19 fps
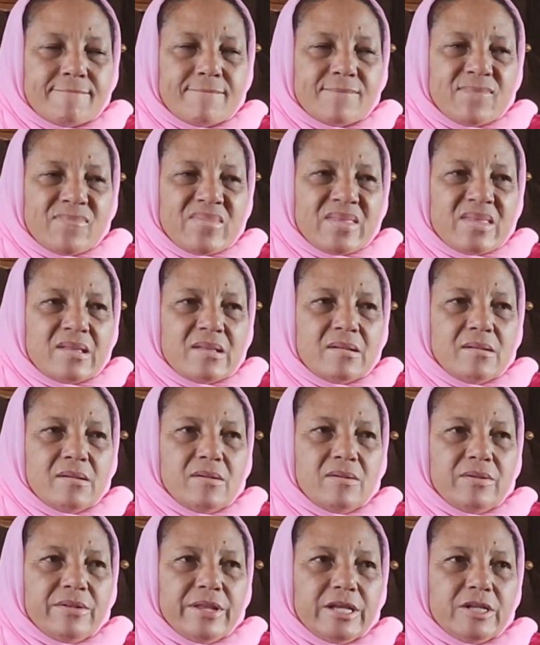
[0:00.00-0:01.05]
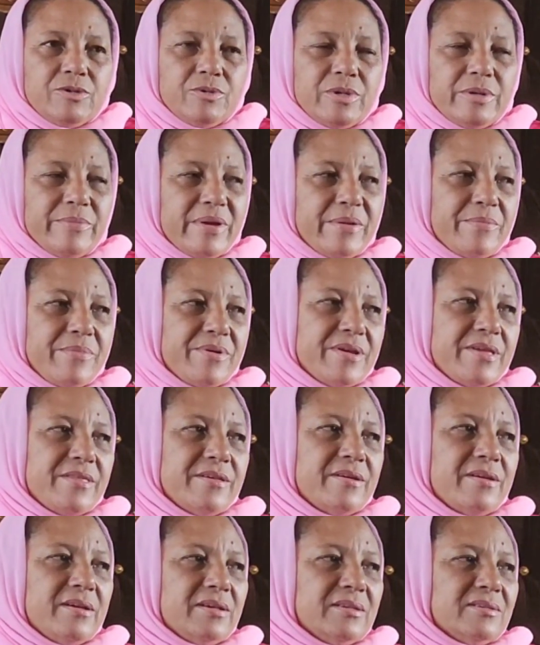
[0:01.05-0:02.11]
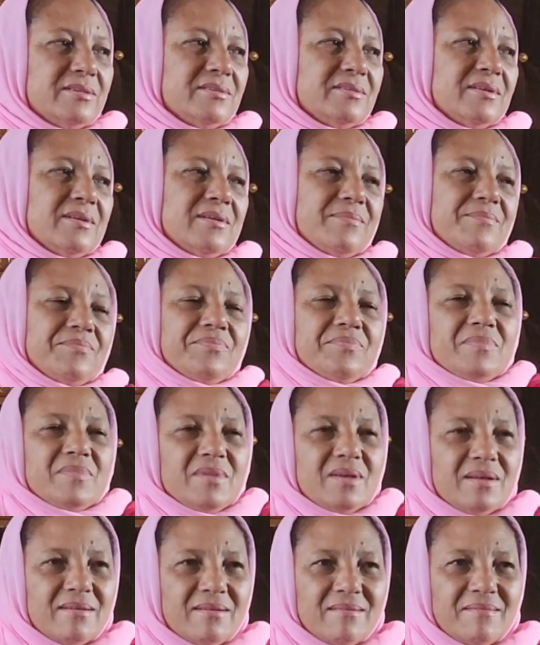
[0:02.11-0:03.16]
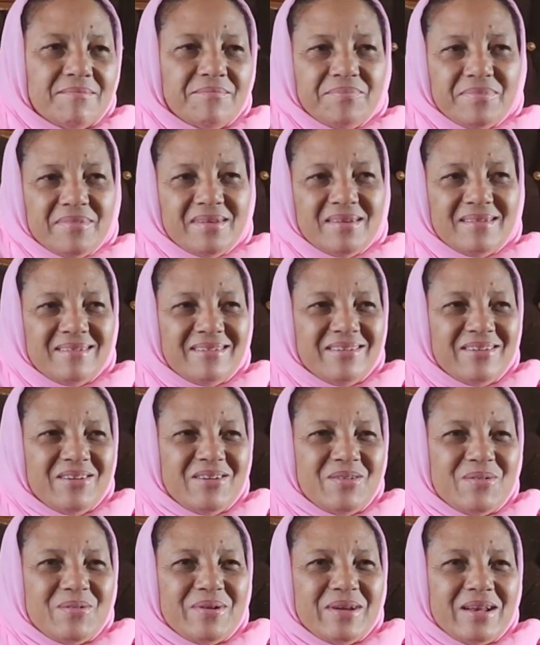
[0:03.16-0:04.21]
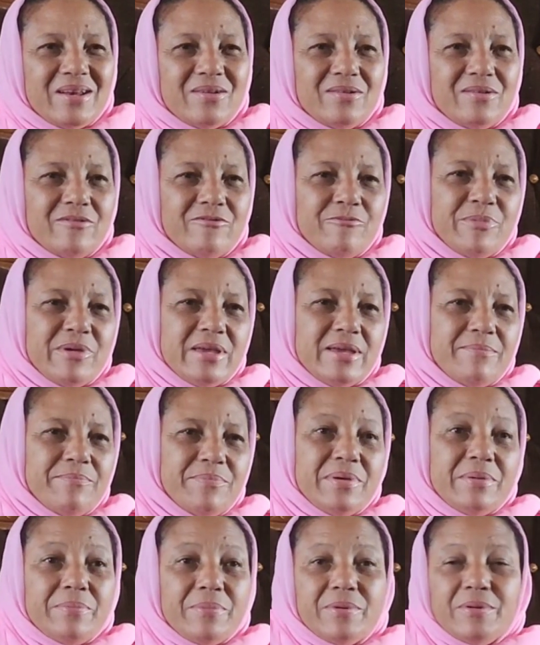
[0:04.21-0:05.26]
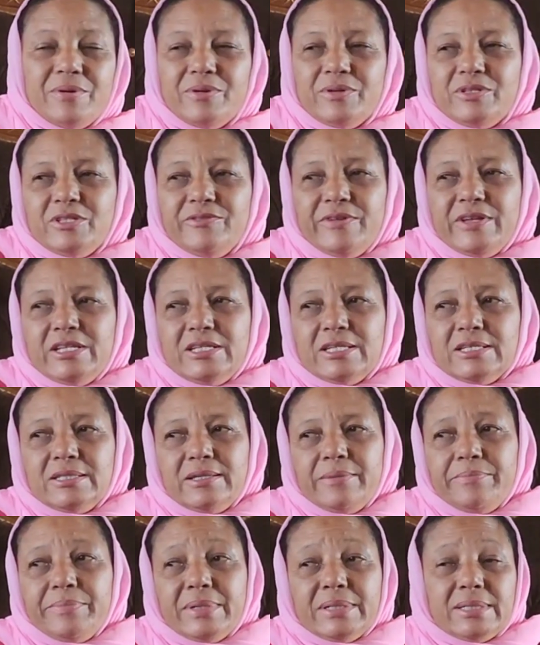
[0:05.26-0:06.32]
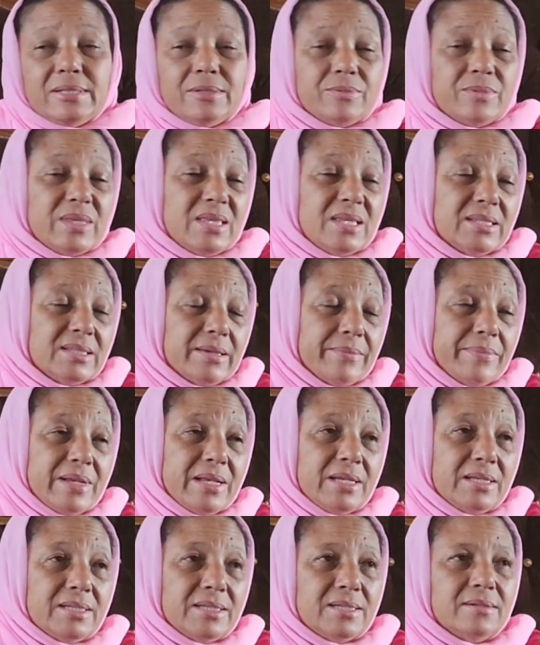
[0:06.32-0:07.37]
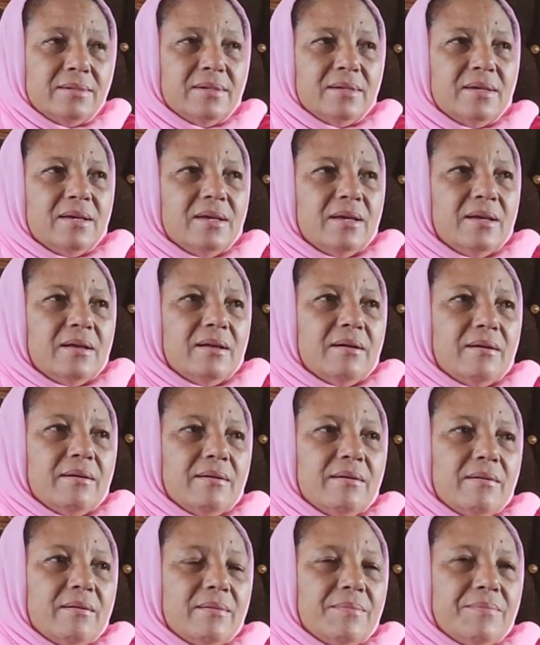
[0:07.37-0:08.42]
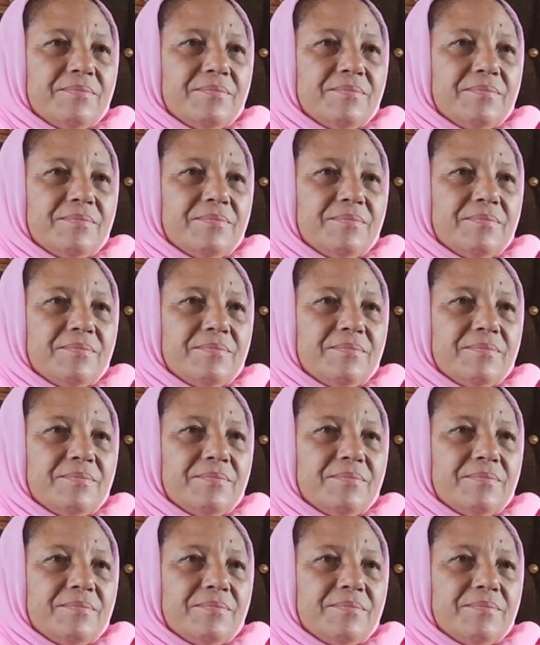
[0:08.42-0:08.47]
On that one, my brother, it's a lot of people, not even just a person with disability. A